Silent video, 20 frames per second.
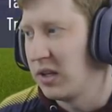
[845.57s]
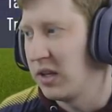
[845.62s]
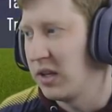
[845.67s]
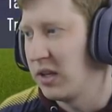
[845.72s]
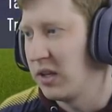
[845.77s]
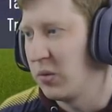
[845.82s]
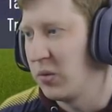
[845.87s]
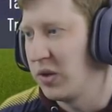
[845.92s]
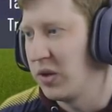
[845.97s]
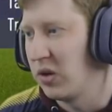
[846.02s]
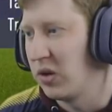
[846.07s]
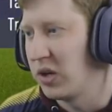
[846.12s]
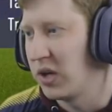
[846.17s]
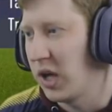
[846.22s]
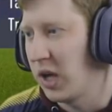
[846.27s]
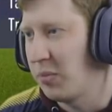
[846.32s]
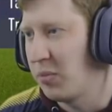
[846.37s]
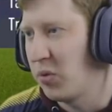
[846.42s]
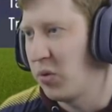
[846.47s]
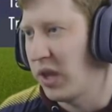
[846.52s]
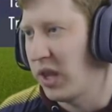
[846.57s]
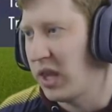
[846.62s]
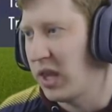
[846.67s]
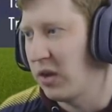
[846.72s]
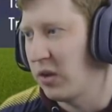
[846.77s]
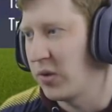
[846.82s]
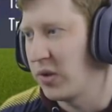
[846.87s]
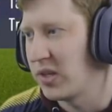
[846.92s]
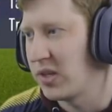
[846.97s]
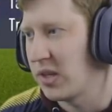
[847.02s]
Uh, we've got a couple
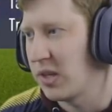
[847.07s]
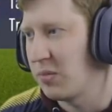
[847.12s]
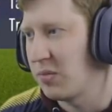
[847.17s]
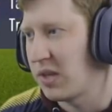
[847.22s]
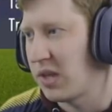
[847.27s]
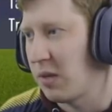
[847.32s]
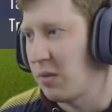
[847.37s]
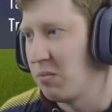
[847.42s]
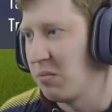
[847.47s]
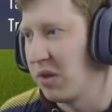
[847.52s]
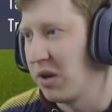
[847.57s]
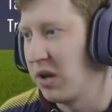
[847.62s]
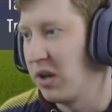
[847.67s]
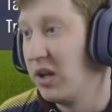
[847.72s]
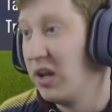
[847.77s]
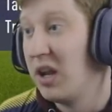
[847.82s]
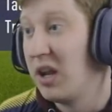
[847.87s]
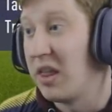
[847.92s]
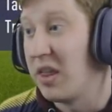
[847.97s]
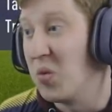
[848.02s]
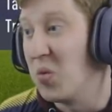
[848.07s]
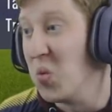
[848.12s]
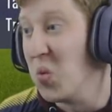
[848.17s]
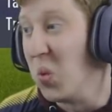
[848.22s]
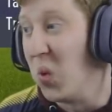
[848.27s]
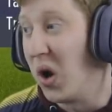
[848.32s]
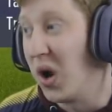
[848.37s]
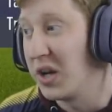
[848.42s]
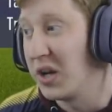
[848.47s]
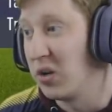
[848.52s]
here in September,
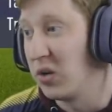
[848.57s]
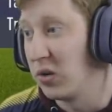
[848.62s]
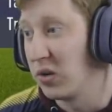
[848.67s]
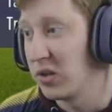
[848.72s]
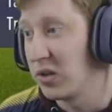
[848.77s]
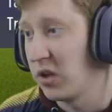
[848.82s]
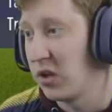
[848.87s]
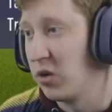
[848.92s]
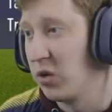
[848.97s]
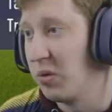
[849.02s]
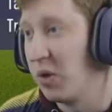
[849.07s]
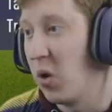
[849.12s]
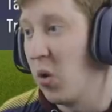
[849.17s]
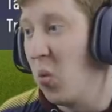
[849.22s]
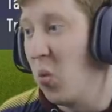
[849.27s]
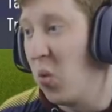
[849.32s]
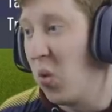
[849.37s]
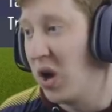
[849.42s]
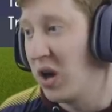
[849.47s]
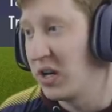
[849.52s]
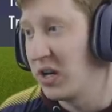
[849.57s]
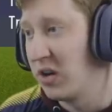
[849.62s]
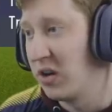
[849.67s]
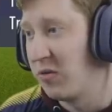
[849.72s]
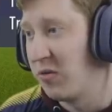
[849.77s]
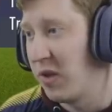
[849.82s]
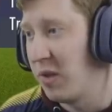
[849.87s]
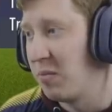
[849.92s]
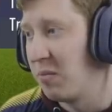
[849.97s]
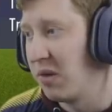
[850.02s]
then one in October, one in
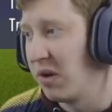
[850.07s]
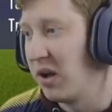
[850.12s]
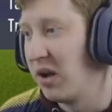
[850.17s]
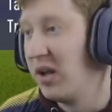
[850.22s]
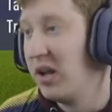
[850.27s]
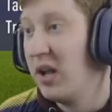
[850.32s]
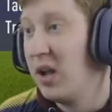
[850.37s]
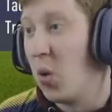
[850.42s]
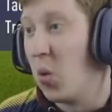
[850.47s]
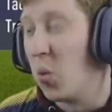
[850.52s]
November,